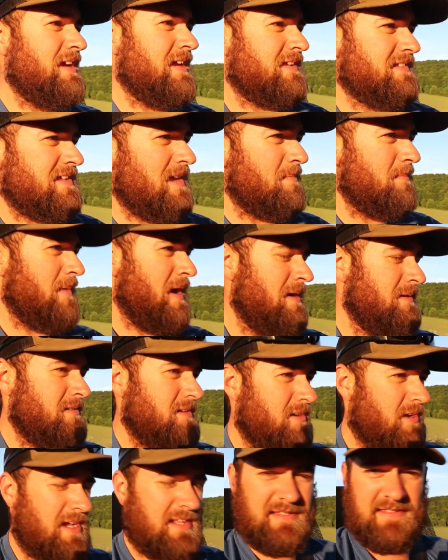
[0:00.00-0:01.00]
because I
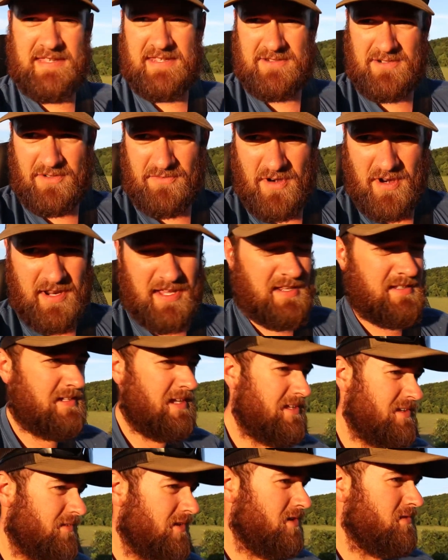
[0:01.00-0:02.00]
intend on running it
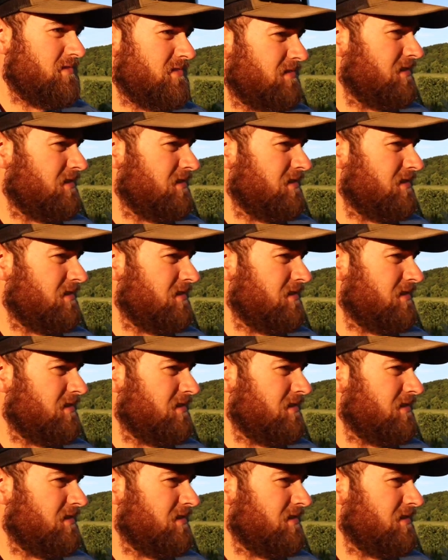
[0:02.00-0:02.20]
down the road.